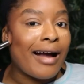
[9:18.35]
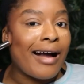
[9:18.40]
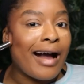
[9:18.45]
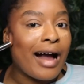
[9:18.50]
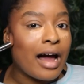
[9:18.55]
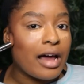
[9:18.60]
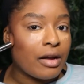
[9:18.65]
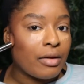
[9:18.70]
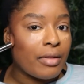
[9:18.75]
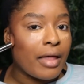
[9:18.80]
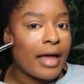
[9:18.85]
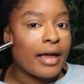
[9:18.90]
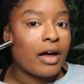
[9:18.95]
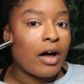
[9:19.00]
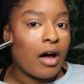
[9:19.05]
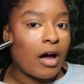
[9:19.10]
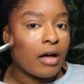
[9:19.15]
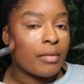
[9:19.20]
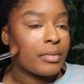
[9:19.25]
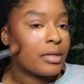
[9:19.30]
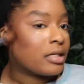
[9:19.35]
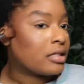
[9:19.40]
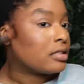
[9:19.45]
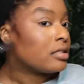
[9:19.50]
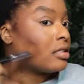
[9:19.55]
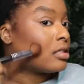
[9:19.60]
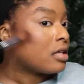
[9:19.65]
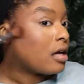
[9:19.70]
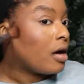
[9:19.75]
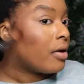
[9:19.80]
I don't like
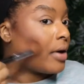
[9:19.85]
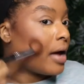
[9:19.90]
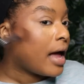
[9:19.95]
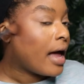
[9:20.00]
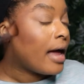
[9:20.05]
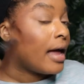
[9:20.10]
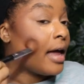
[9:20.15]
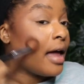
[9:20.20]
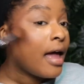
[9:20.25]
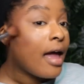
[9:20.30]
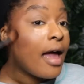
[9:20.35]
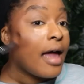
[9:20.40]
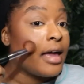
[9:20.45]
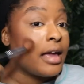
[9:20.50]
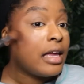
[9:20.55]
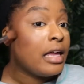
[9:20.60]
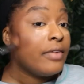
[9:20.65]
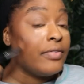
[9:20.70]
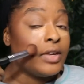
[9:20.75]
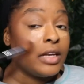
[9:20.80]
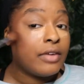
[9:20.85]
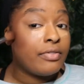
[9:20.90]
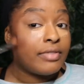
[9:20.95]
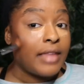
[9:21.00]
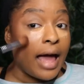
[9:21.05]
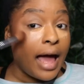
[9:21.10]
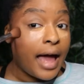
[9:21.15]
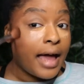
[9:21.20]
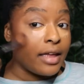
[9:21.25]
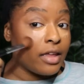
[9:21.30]
almonds. Okay? Even if
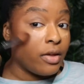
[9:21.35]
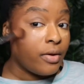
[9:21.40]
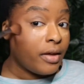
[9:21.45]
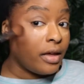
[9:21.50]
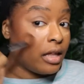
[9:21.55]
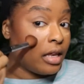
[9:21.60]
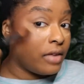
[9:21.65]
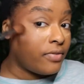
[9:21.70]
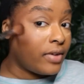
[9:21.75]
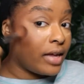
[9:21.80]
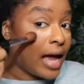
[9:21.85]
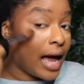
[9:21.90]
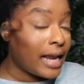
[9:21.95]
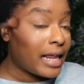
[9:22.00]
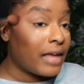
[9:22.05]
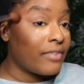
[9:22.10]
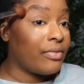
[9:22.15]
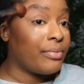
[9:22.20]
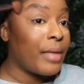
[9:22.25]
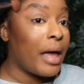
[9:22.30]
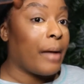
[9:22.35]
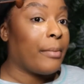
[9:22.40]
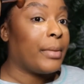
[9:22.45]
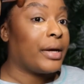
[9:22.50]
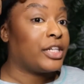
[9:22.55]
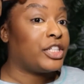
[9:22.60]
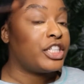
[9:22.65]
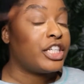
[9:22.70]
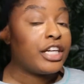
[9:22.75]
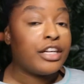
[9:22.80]
that, you ain't even got to give him that
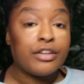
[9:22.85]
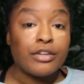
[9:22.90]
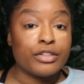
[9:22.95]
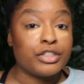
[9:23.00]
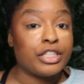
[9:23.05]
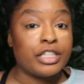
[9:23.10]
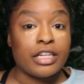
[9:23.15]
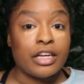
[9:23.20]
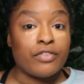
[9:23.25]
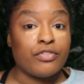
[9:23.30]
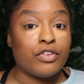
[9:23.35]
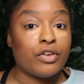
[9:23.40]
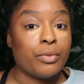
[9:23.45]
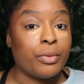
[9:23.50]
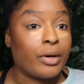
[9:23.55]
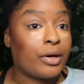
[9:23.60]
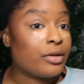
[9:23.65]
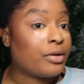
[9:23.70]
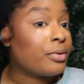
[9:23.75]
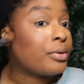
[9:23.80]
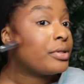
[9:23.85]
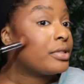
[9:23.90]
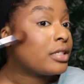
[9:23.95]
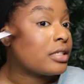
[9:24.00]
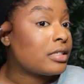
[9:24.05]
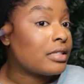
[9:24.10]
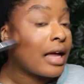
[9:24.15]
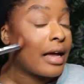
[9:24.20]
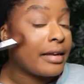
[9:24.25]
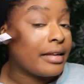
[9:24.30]
much energy, if you will. You can
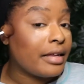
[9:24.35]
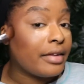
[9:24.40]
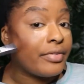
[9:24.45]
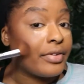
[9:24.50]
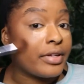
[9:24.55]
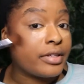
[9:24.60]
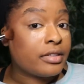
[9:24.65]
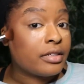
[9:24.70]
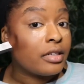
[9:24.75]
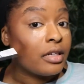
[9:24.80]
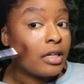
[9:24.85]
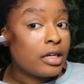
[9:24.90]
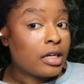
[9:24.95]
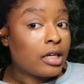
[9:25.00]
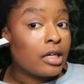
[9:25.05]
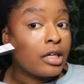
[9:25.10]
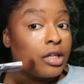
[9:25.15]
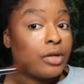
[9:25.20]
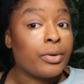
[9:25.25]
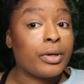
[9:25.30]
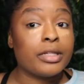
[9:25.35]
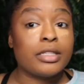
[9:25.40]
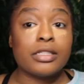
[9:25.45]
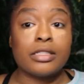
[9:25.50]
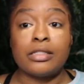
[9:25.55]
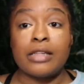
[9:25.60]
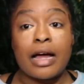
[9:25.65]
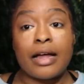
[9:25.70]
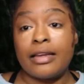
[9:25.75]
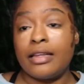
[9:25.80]
just not even, you could
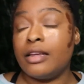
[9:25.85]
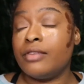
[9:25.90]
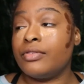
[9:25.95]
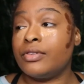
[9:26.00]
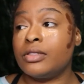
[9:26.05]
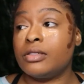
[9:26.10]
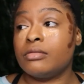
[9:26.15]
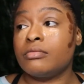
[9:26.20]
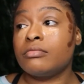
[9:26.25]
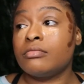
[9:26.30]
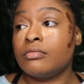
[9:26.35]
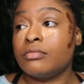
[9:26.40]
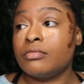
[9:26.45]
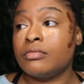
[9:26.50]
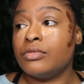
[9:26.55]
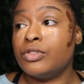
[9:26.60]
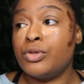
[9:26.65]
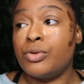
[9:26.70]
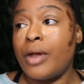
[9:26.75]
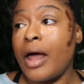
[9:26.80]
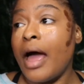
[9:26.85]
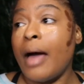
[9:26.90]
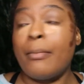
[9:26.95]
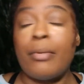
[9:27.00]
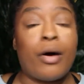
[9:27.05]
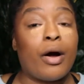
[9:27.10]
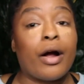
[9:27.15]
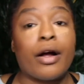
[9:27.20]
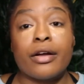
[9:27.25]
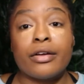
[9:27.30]
just not even... do that
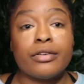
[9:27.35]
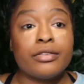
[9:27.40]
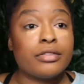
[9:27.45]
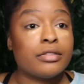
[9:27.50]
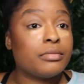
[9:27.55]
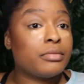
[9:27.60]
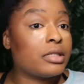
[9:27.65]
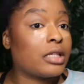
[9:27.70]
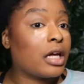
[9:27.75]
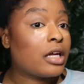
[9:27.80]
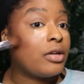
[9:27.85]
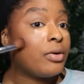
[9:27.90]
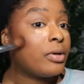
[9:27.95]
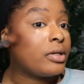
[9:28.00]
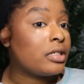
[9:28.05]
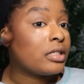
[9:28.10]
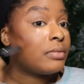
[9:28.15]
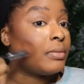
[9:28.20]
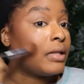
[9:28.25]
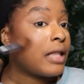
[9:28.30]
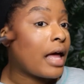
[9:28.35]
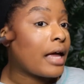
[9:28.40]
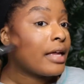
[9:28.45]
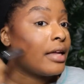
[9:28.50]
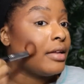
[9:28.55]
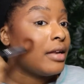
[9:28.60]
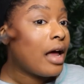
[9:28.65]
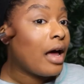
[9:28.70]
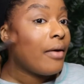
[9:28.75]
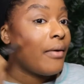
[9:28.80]
part. You know what I'm saying? You could just be like,
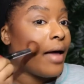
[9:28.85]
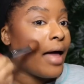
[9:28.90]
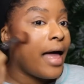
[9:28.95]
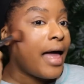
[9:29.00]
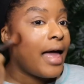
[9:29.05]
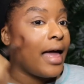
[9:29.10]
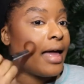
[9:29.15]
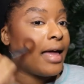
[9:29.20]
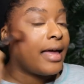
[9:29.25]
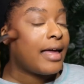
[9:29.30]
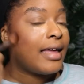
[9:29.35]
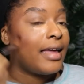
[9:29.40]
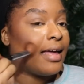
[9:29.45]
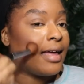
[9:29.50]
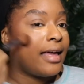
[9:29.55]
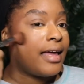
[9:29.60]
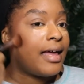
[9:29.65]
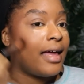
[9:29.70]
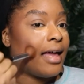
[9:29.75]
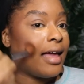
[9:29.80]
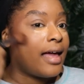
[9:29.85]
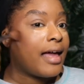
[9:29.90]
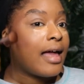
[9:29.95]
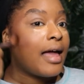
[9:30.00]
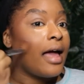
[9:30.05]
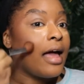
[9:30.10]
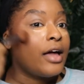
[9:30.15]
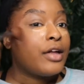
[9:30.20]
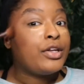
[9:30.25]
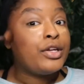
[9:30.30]
you know what?
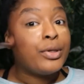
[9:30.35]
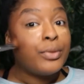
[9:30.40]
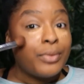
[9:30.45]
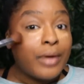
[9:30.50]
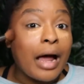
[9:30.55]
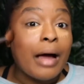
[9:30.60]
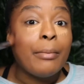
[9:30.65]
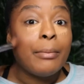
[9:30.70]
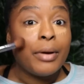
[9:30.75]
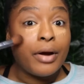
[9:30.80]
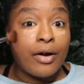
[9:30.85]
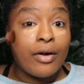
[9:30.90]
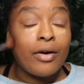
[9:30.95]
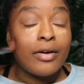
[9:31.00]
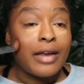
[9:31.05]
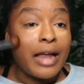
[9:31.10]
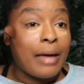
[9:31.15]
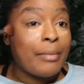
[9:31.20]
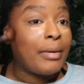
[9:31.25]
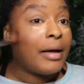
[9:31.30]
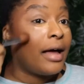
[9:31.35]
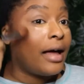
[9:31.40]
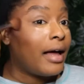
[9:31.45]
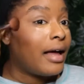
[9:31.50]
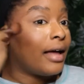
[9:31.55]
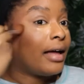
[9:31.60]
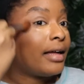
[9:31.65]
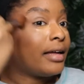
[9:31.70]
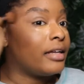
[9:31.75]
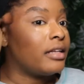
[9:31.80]
New number on that
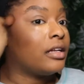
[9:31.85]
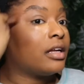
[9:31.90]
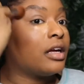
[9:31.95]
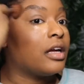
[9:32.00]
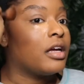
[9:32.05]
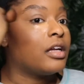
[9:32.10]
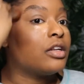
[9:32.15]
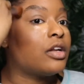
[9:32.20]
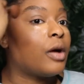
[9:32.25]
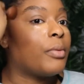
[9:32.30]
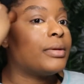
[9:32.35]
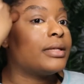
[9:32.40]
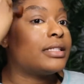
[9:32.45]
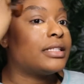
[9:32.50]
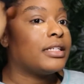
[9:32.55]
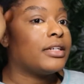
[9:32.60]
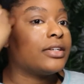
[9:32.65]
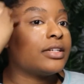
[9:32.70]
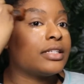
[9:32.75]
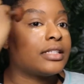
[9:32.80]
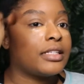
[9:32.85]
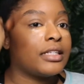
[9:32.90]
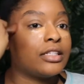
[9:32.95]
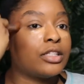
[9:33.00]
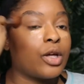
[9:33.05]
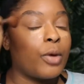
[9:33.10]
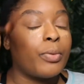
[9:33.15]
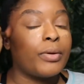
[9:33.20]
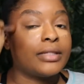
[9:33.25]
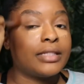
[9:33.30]
behind. No, but seriously,
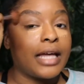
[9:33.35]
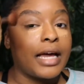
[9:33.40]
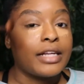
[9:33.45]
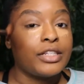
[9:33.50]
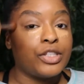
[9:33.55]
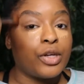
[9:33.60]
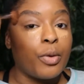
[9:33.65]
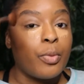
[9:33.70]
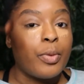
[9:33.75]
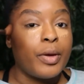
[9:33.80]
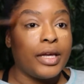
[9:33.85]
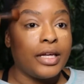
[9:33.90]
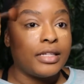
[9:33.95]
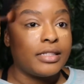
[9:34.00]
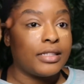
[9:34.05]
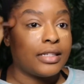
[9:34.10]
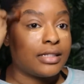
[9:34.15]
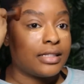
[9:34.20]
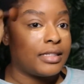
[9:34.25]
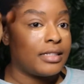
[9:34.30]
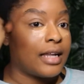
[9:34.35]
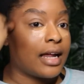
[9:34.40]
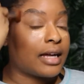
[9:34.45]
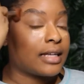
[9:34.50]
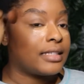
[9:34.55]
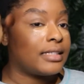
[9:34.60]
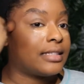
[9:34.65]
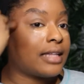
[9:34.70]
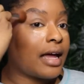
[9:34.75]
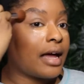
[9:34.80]
so protect your peace is the
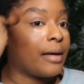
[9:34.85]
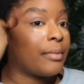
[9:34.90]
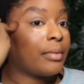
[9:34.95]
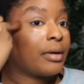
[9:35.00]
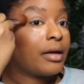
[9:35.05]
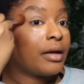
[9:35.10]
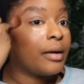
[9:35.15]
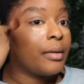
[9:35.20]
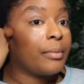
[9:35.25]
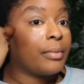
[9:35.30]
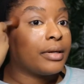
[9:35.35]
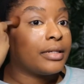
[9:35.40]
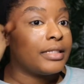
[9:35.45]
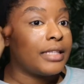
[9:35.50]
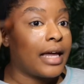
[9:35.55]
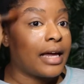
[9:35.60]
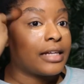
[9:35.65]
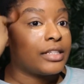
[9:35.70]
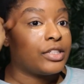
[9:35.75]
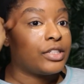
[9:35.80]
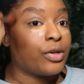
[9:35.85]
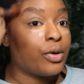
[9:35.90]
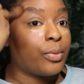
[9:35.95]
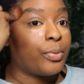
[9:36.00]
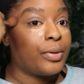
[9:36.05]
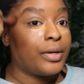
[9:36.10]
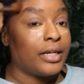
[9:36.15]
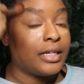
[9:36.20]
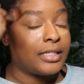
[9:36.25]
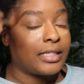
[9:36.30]
next step. Protect your
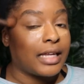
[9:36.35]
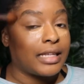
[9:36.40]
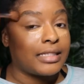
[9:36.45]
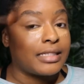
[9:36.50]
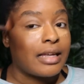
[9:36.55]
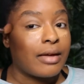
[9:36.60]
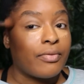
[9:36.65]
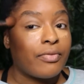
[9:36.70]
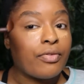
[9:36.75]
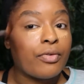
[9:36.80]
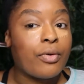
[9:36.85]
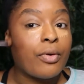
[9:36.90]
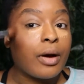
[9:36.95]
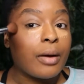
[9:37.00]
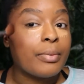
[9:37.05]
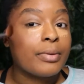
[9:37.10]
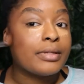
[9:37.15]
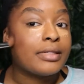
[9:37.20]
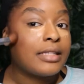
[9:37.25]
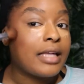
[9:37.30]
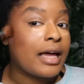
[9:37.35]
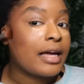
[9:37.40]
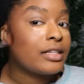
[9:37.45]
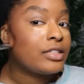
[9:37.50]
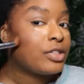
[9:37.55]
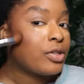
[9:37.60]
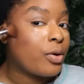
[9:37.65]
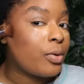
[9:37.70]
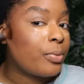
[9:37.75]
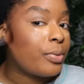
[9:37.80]
peace. That's step four.
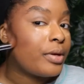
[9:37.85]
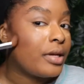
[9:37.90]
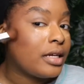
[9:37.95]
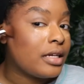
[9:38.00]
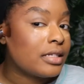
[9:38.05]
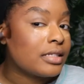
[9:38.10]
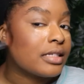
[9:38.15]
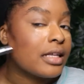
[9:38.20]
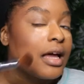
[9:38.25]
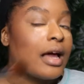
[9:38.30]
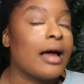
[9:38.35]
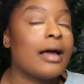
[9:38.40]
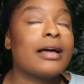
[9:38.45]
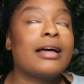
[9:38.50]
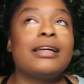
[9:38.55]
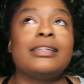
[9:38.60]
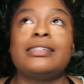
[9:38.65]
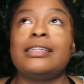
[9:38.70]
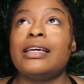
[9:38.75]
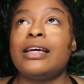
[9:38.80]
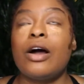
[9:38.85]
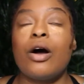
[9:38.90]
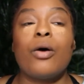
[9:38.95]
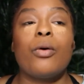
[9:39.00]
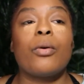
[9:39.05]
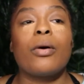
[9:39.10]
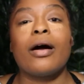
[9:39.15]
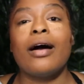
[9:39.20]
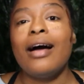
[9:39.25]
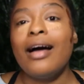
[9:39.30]
Protect your peace. Because he
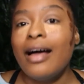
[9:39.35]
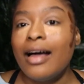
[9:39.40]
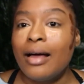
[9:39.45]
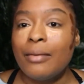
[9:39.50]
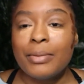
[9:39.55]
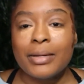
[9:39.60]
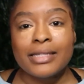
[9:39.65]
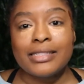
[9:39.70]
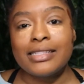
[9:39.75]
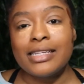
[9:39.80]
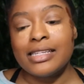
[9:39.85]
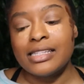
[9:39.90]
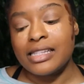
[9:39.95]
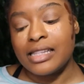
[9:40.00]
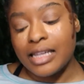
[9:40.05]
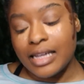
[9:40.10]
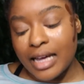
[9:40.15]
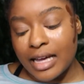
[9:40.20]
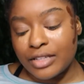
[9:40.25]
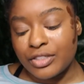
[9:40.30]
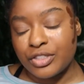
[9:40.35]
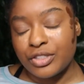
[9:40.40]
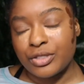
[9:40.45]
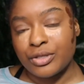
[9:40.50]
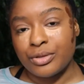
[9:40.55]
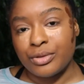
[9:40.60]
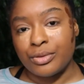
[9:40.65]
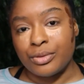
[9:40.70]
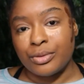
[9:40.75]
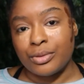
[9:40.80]
gonna come. Because sis, look at
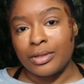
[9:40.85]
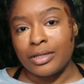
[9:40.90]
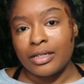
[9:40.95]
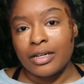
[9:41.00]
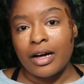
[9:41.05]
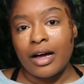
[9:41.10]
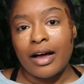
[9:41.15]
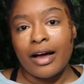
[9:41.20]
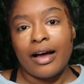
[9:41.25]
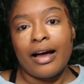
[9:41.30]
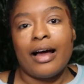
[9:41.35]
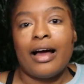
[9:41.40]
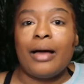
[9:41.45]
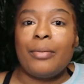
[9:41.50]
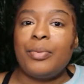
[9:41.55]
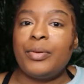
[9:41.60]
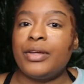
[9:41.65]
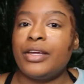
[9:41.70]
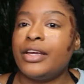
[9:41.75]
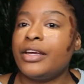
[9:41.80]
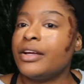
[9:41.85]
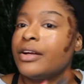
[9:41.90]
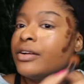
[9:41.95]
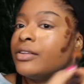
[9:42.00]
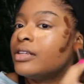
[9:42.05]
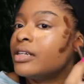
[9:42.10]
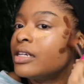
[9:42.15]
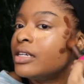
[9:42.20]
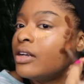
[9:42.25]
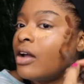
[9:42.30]
you. Up in here
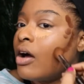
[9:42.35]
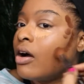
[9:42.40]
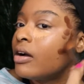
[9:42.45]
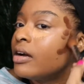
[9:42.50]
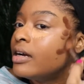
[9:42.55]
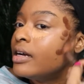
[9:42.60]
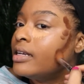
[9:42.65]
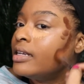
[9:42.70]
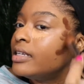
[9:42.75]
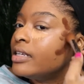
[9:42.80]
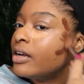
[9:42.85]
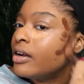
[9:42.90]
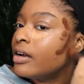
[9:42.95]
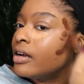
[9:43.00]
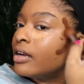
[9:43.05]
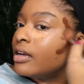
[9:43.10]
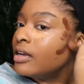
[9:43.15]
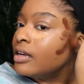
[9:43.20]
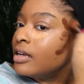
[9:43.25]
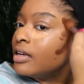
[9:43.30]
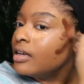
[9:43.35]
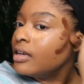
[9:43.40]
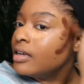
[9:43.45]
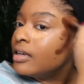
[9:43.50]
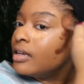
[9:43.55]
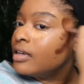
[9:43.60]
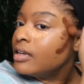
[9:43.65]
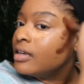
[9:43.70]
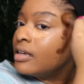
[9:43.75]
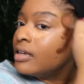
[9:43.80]
looking all good in your
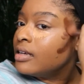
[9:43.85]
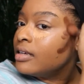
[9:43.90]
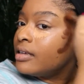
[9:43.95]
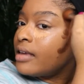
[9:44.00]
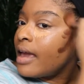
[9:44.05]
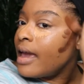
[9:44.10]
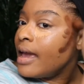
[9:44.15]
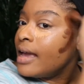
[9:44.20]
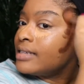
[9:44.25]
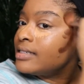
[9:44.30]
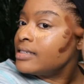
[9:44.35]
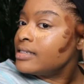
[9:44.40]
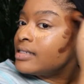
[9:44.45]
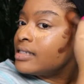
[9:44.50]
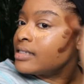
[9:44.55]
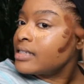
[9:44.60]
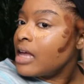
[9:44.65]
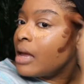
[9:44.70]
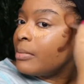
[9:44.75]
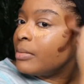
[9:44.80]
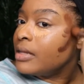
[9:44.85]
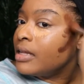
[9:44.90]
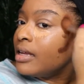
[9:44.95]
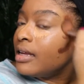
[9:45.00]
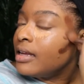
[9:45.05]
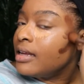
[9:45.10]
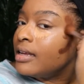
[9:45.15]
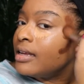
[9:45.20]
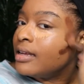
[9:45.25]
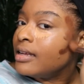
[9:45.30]
your edges is coming
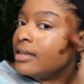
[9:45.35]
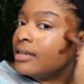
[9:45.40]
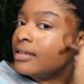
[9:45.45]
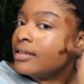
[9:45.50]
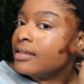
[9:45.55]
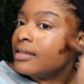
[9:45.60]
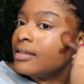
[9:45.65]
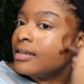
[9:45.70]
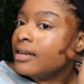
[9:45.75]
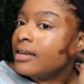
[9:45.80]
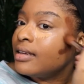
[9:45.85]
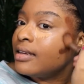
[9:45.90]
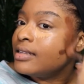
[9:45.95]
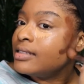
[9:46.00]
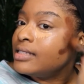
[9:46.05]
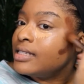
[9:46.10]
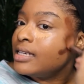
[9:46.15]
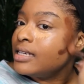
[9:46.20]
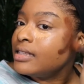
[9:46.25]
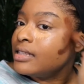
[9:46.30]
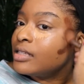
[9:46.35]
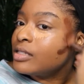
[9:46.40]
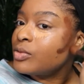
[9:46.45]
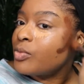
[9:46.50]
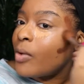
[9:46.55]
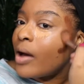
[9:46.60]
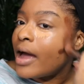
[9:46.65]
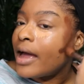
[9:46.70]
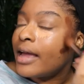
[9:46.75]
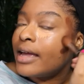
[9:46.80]
in and your teeth is
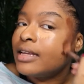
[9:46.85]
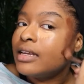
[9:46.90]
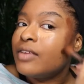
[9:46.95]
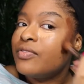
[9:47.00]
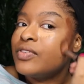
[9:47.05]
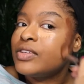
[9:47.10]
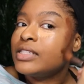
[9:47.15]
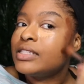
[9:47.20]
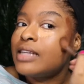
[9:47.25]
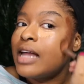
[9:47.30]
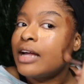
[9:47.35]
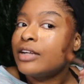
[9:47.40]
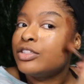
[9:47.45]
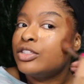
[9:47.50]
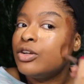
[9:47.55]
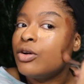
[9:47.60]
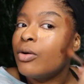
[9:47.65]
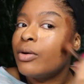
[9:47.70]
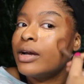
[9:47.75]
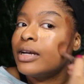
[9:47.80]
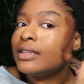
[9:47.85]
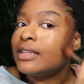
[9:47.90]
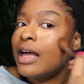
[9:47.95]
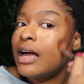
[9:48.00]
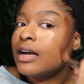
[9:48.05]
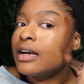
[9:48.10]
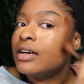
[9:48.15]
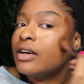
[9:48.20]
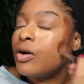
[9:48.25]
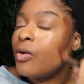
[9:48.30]
white. And if it's not, you gonna get
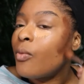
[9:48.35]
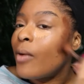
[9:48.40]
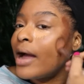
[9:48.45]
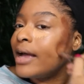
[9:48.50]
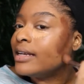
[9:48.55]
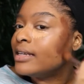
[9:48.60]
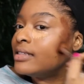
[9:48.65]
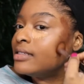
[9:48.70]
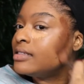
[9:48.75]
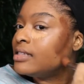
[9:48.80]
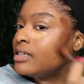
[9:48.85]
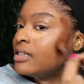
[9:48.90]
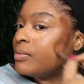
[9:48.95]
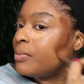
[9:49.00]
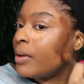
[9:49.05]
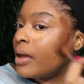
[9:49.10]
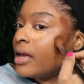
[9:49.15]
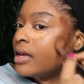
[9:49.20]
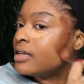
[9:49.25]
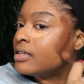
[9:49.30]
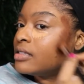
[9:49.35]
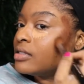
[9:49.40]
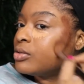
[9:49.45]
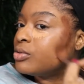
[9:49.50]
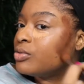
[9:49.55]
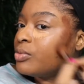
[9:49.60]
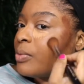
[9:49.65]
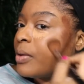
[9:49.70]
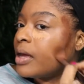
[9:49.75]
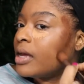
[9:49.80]
that good whitening teeth paste,
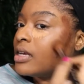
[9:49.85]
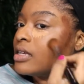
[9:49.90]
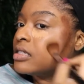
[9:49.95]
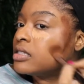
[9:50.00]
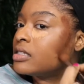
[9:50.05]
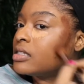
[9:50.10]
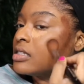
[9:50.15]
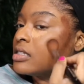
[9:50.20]
toothpaste.